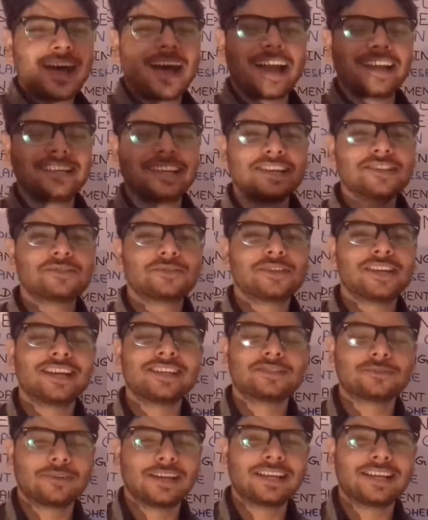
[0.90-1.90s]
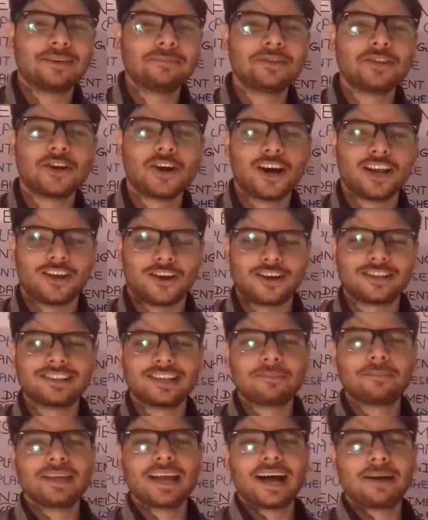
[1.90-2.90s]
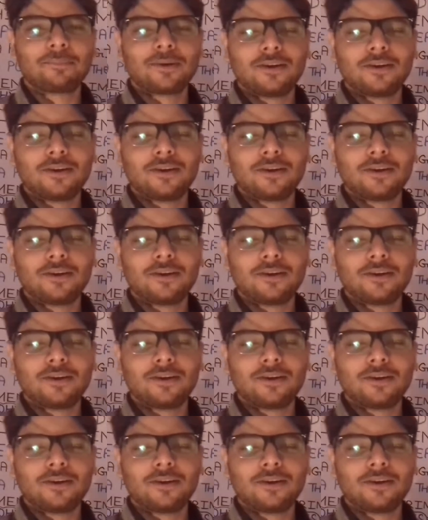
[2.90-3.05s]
Hi dear students, welcome you all on the behalf